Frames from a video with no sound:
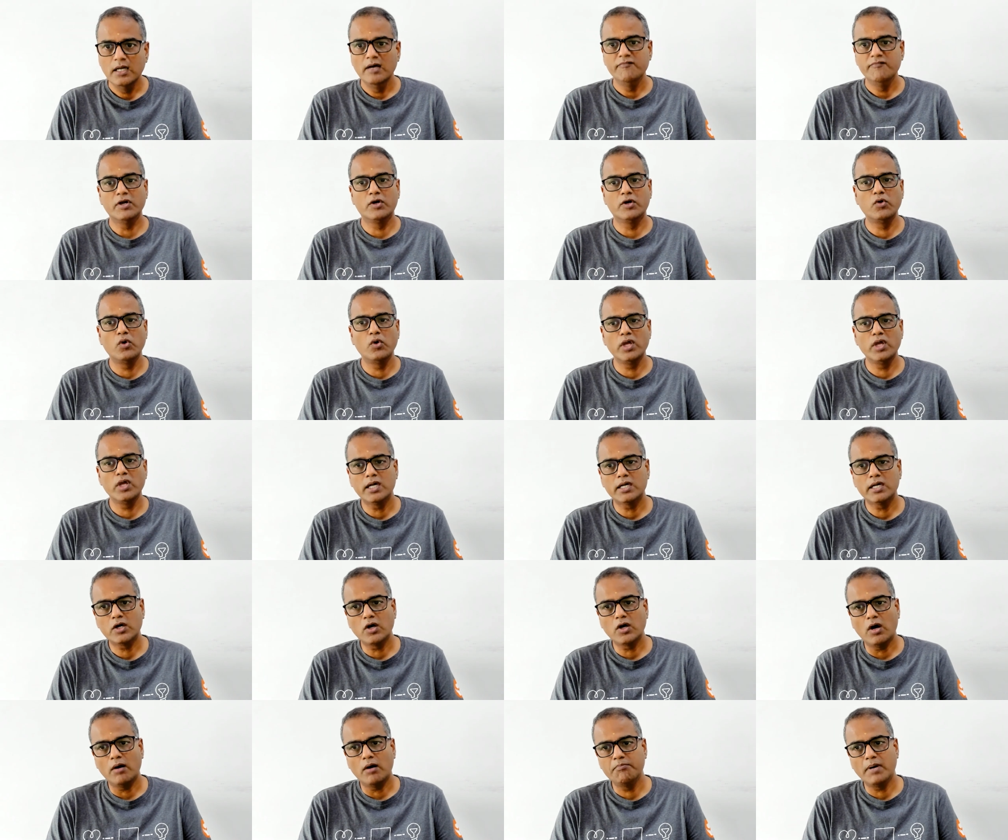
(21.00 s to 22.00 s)
we're growing at a
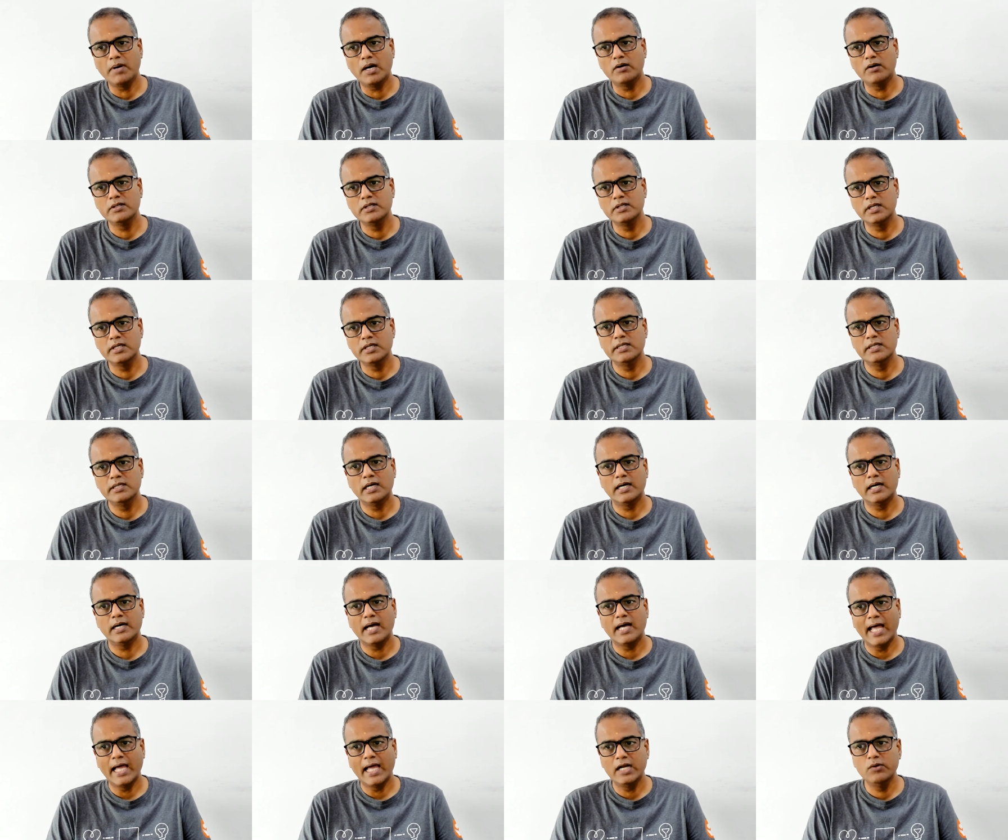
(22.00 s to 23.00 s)
compounded
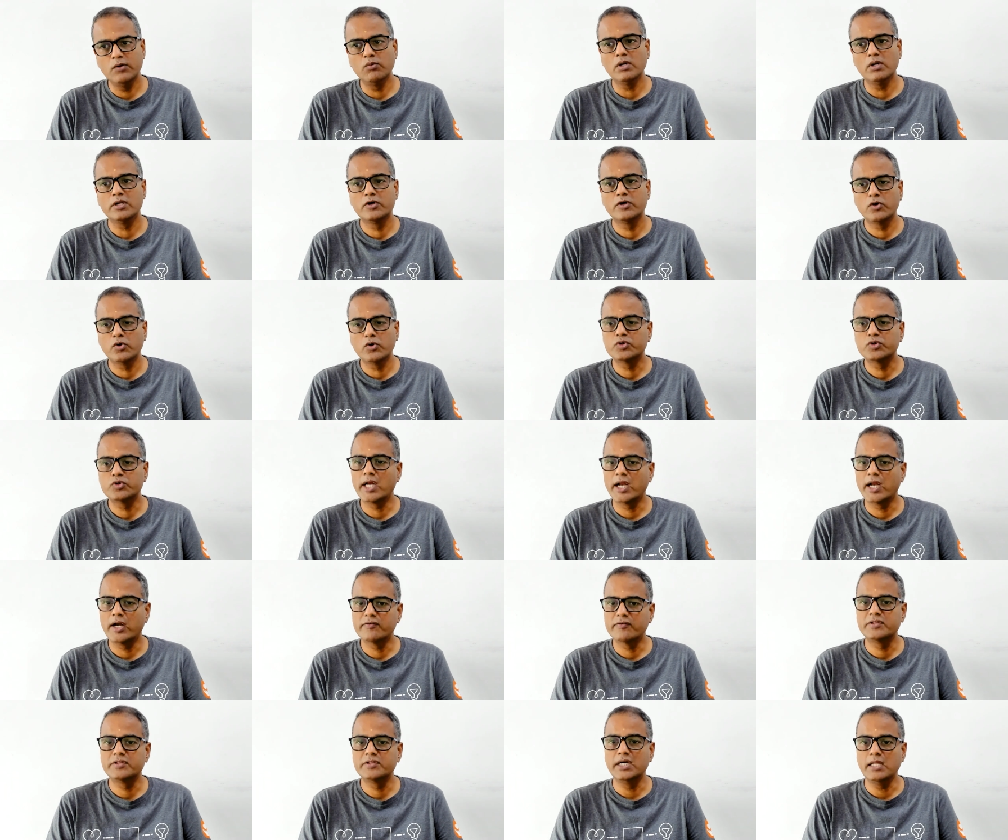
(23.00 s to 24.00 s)
annual growth rate
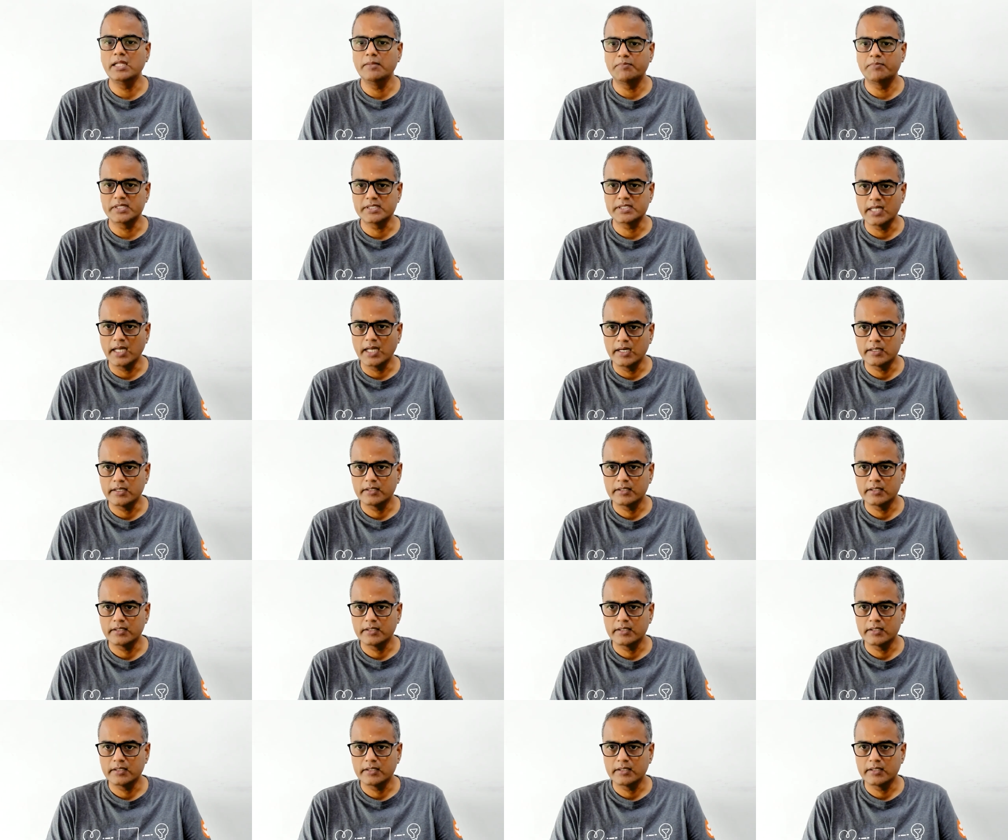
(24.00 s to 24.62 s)
of 30%.